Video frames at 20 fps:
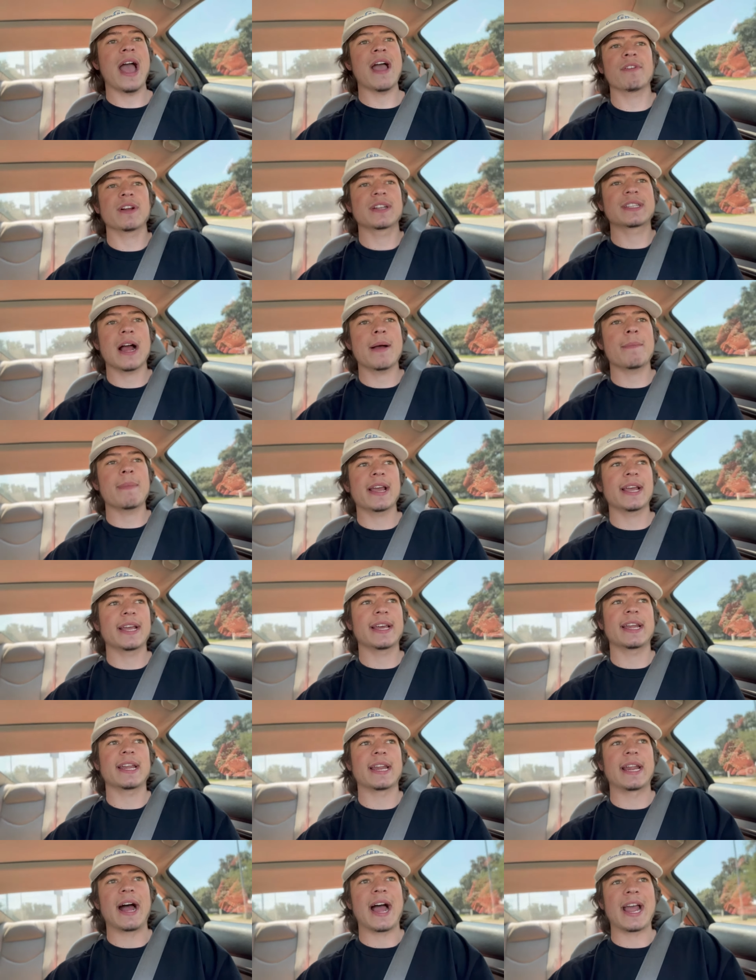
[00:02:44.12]
every time I get
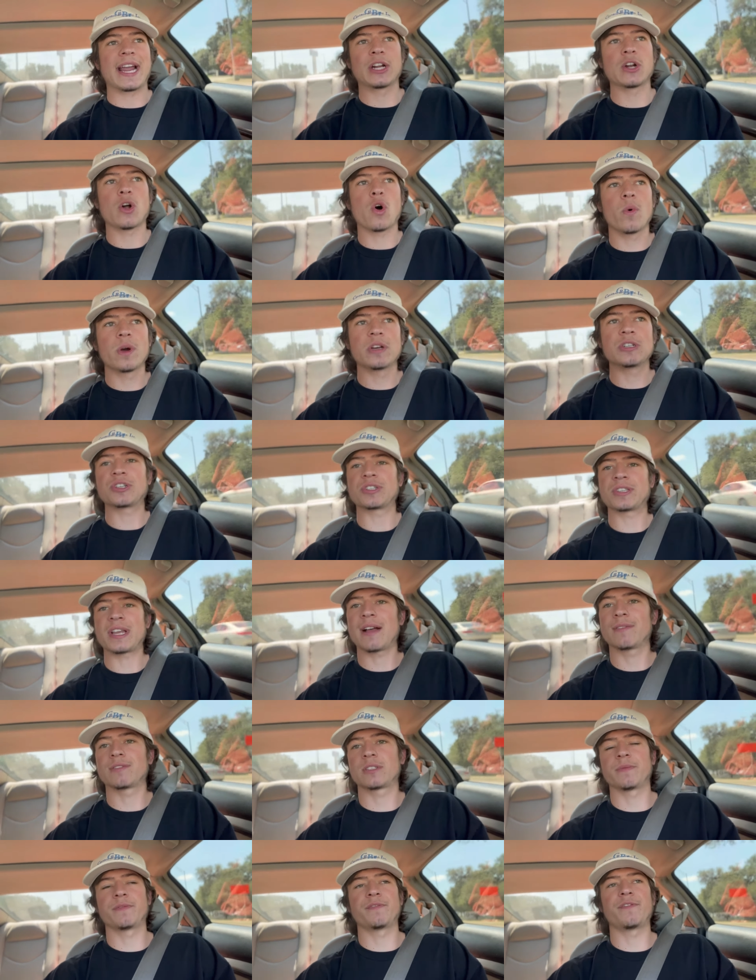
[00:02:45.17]
in it, I can always just
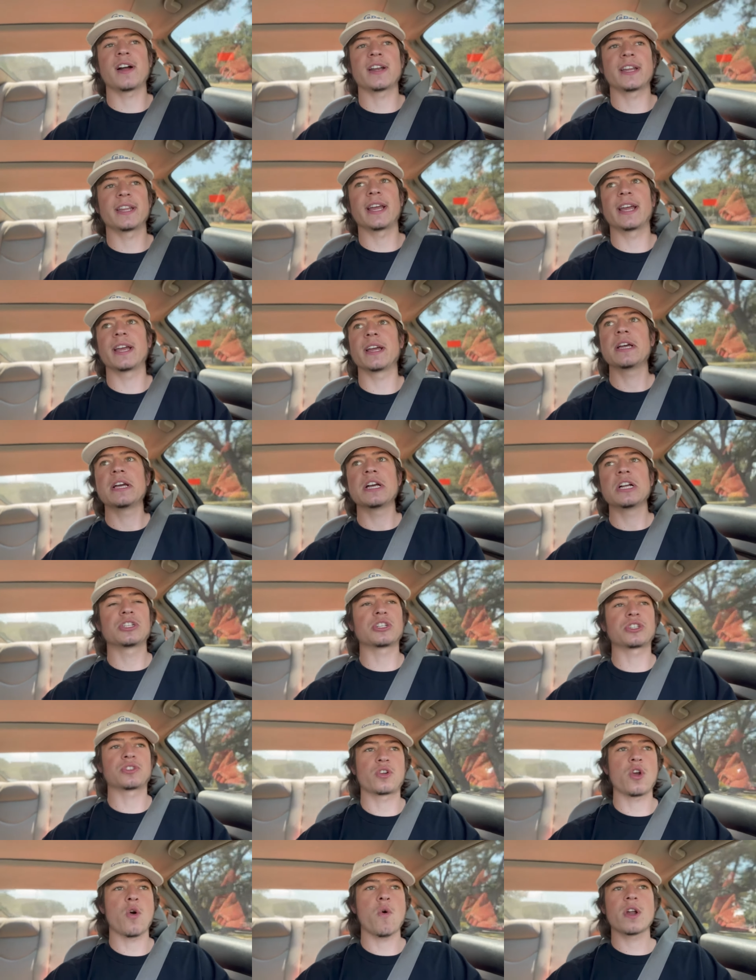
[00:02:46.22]
have some fun in it.
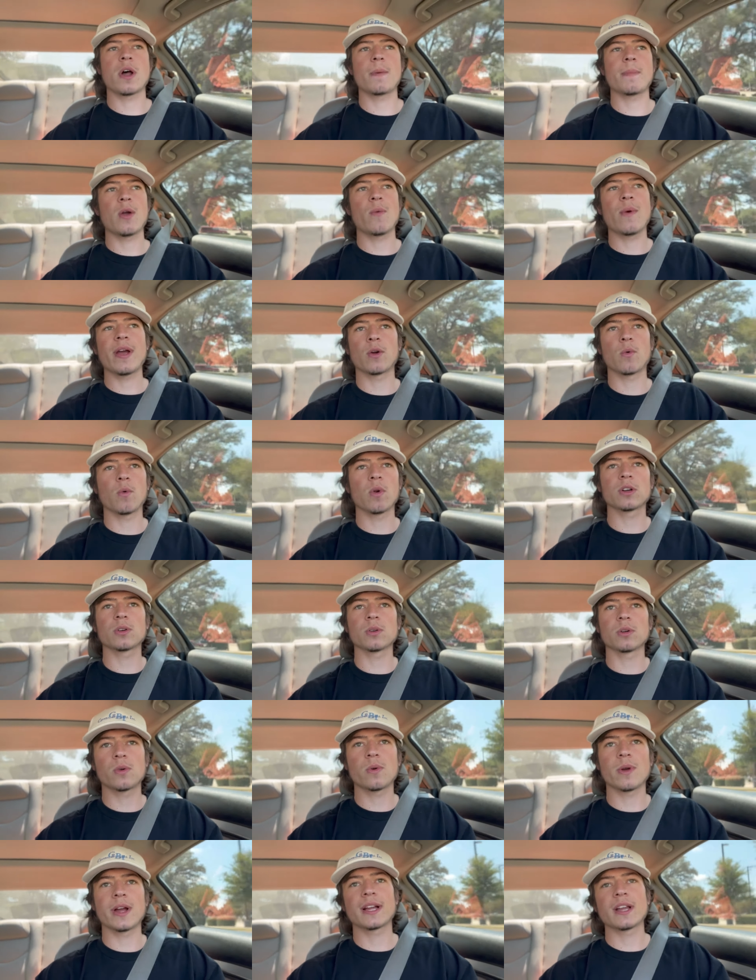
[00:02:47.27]
Just going on my way to work real
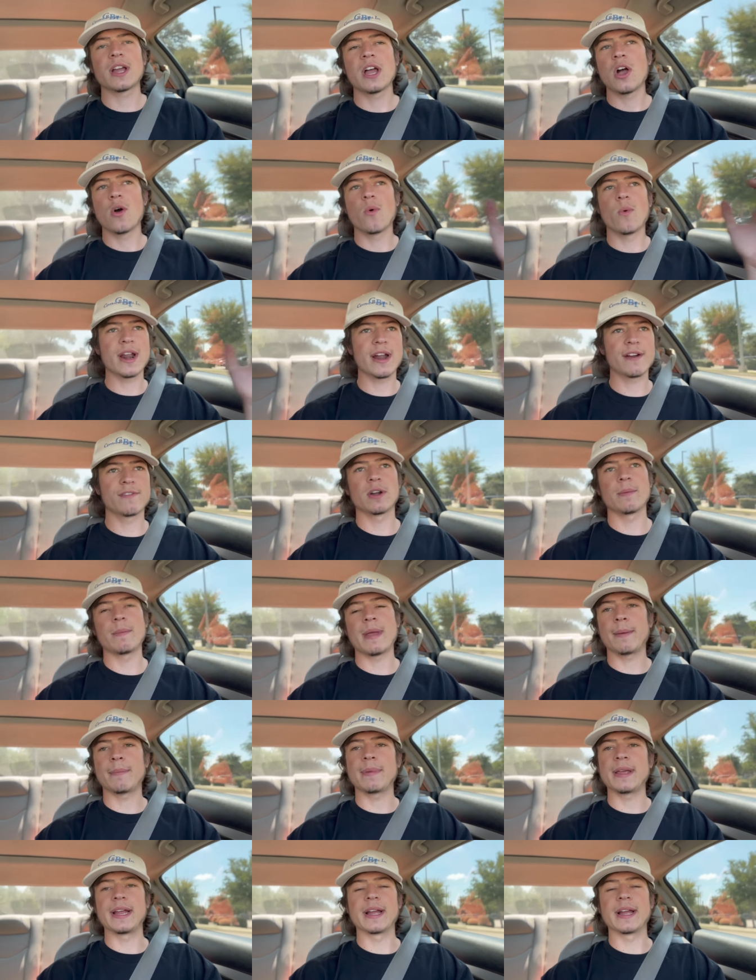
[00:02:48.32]
quick, whatever it may be.